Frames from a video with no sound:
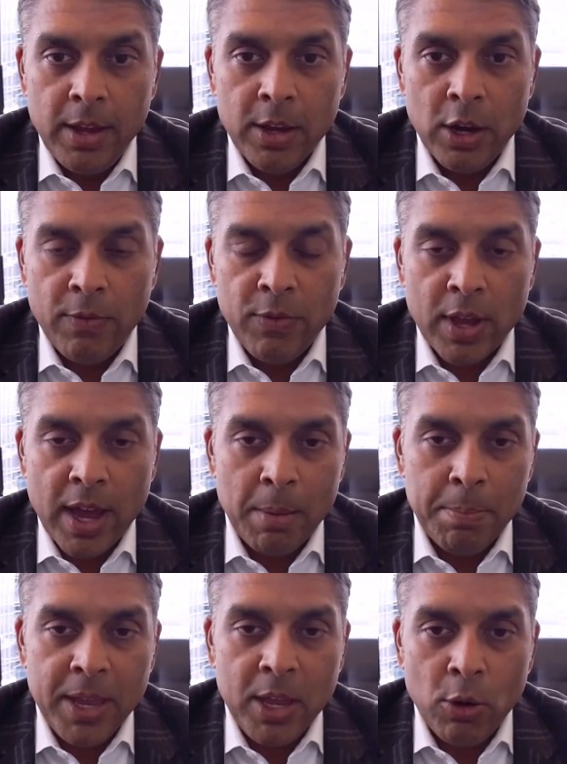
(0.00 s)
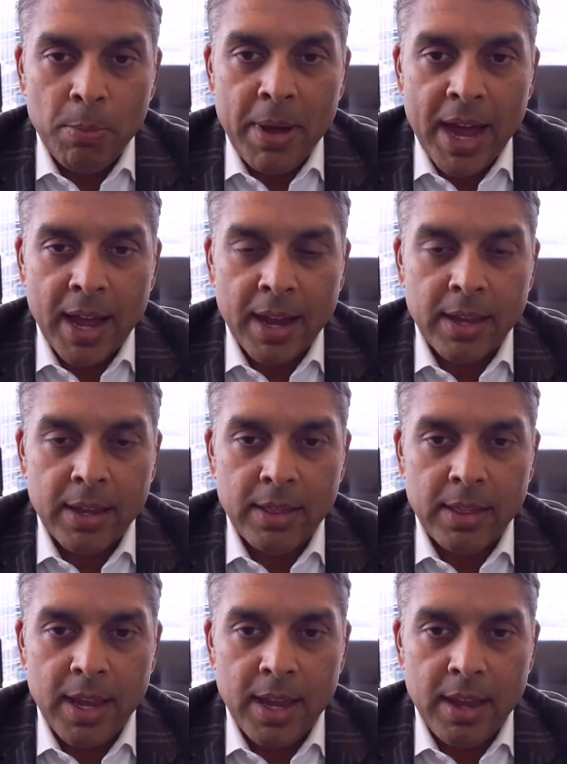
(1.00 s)
If you kind of peel back
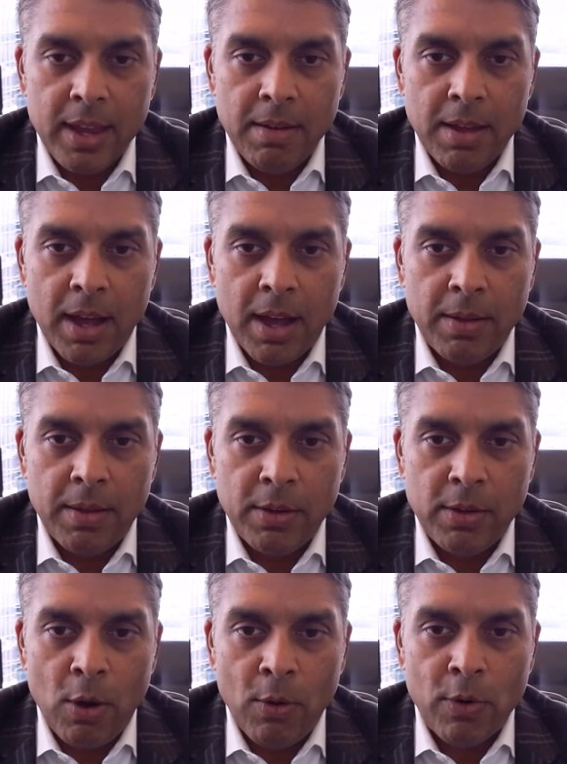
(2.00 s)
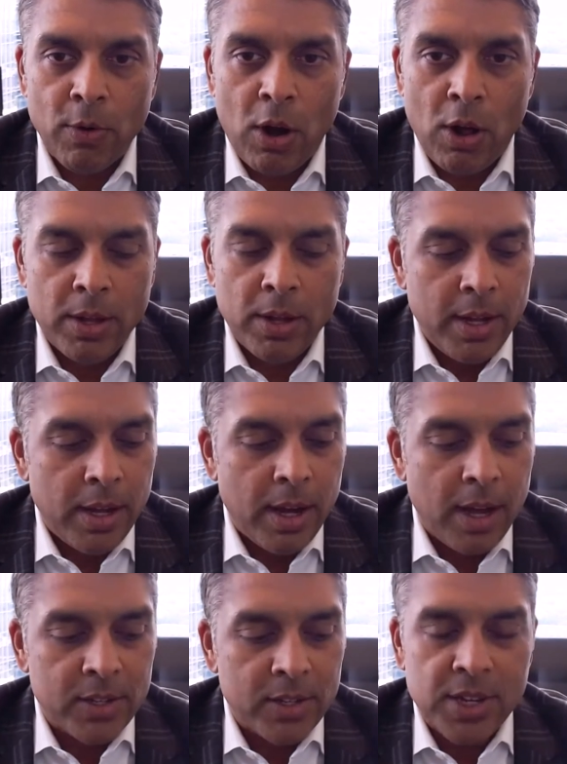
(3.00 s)
the overall
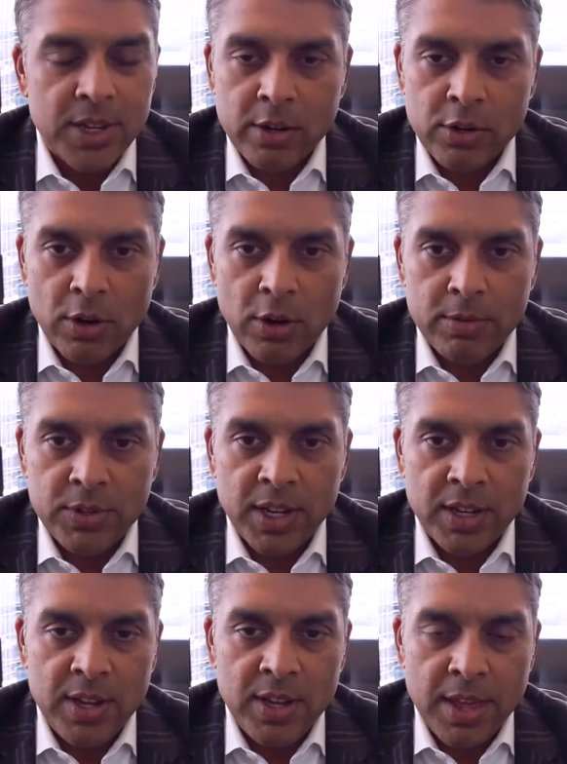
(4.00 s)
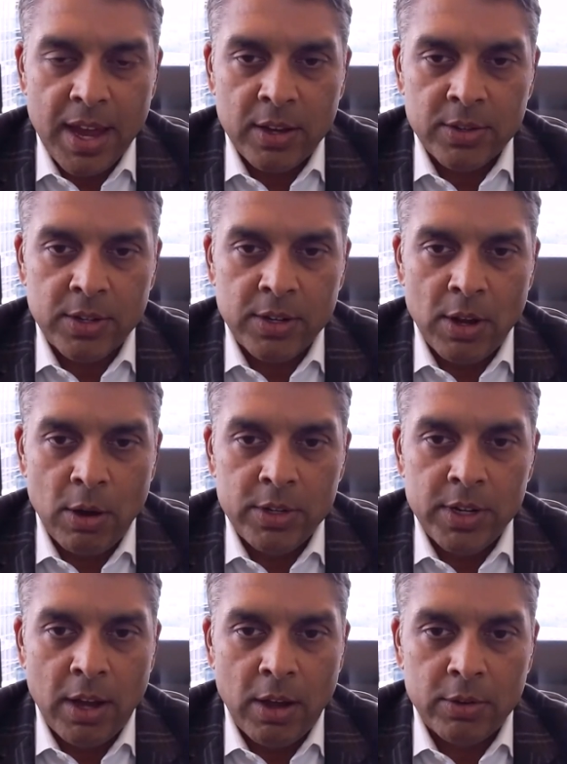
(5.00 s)
sector, 60,000
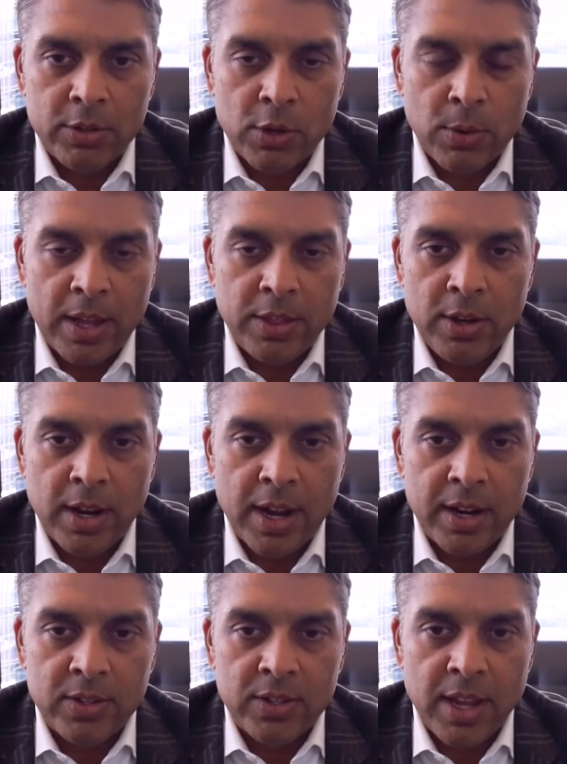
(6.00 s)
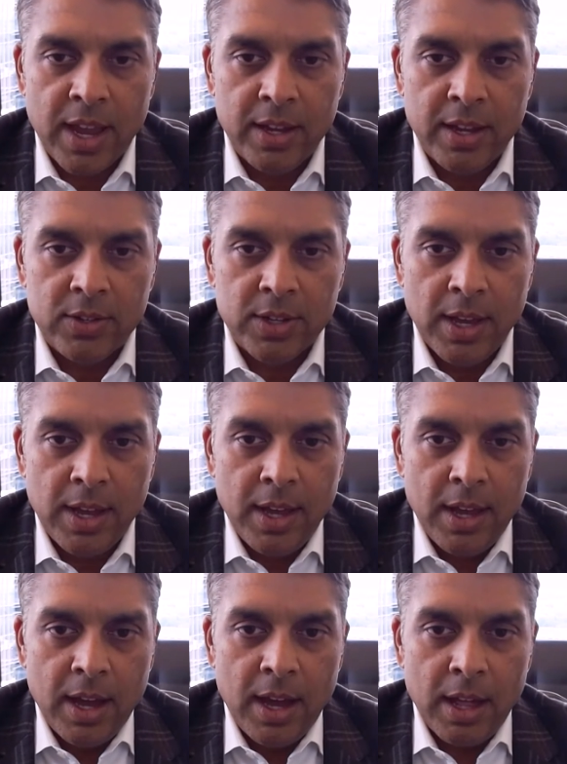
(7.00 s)
hotels throughout the United States,
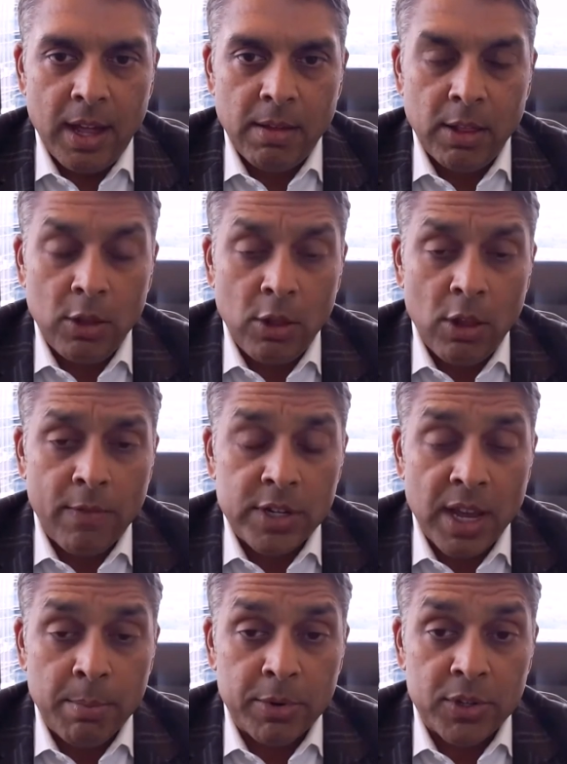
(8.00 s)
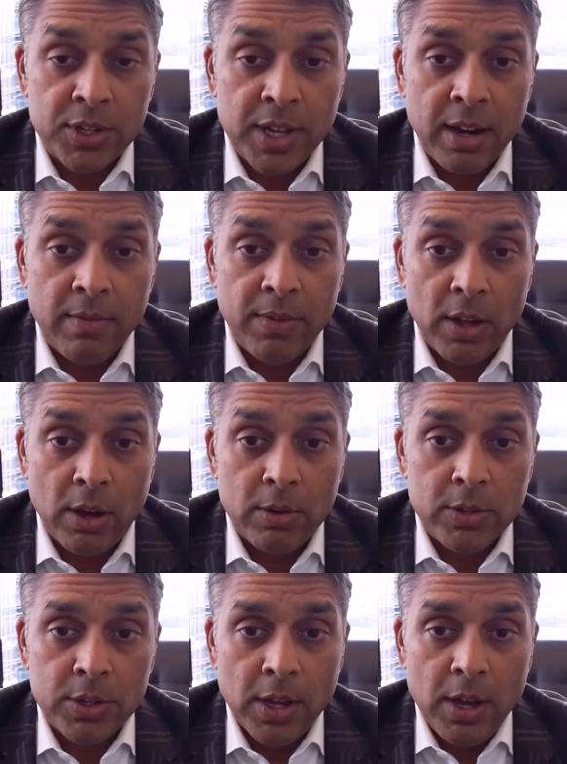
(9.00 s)
a little over 10% of
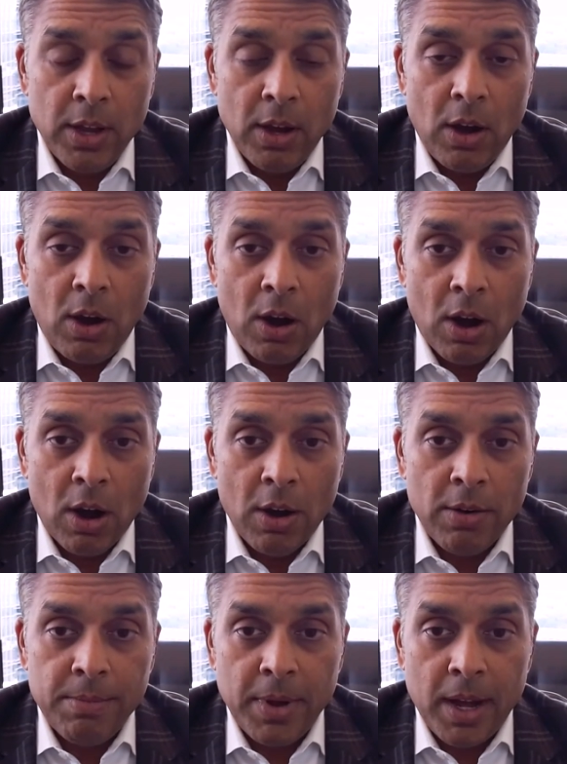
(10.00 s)
those are